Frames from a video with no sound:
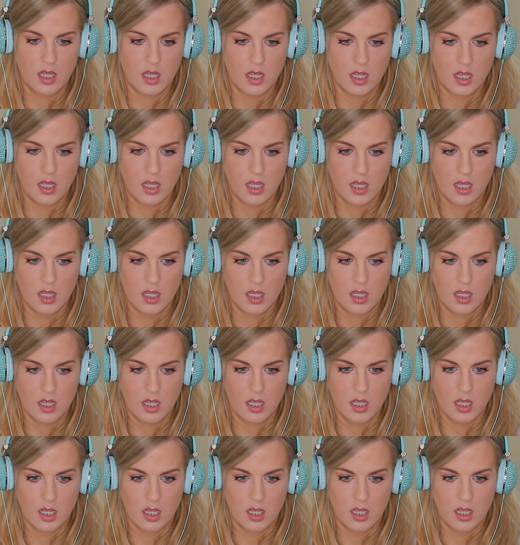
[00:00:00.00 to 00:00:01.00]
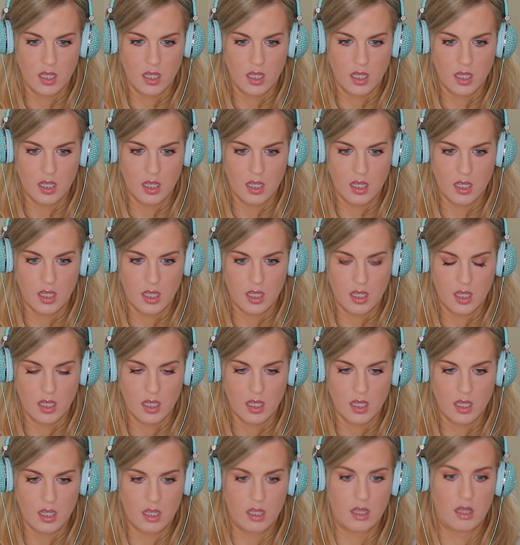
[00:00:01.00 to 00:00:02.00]

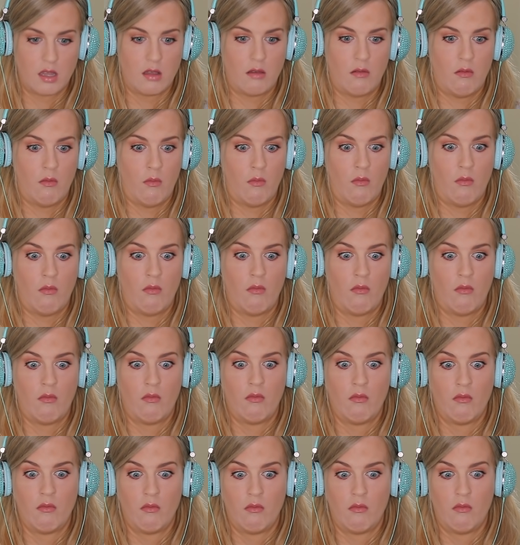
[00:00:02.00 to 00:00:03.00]
No one is speaking in this clip.